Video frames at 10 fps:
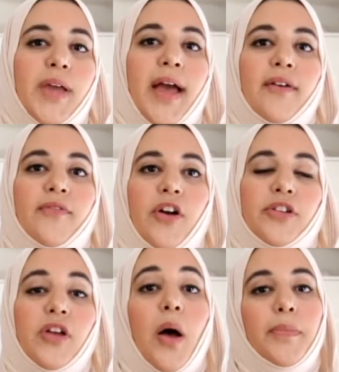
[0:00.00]
have our
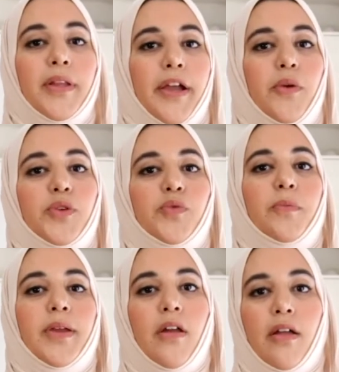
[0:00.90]
top layer, which will
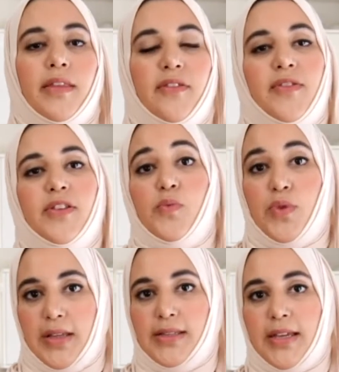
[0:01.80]
be natif. It's
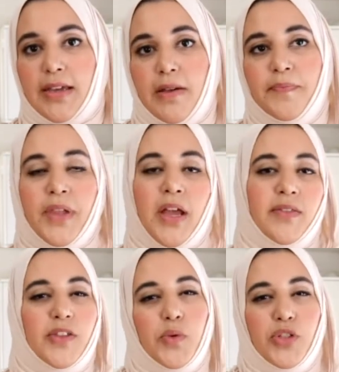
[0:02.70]
really sticky.
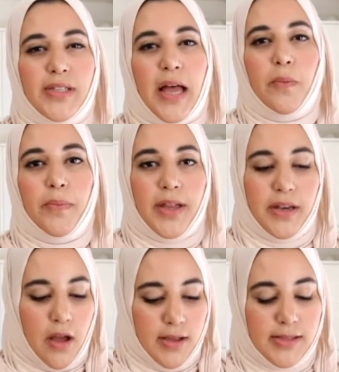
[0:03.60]
This will just help it
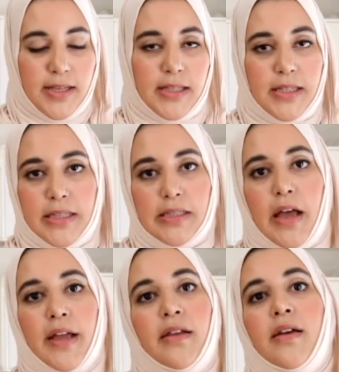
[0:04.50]
not stick to the
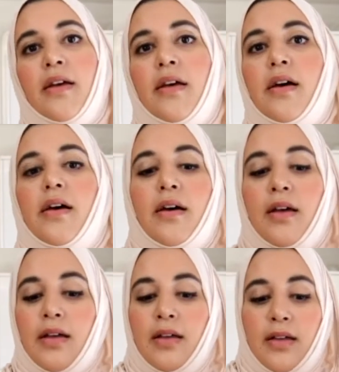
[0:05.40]
side.
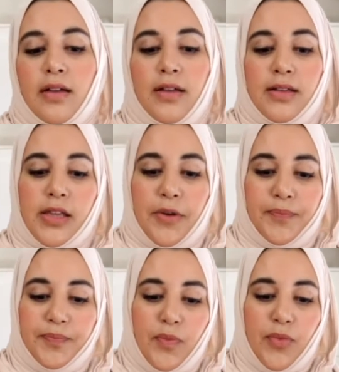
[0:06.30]
So
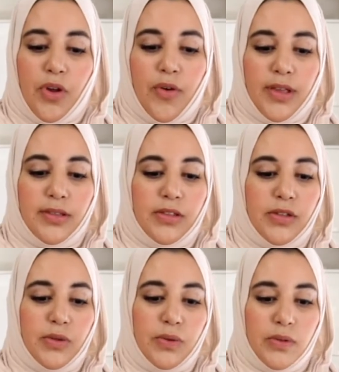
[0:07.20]
we're going
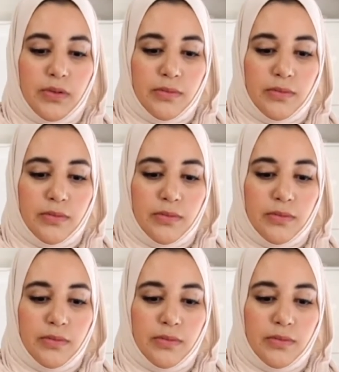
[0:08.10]
to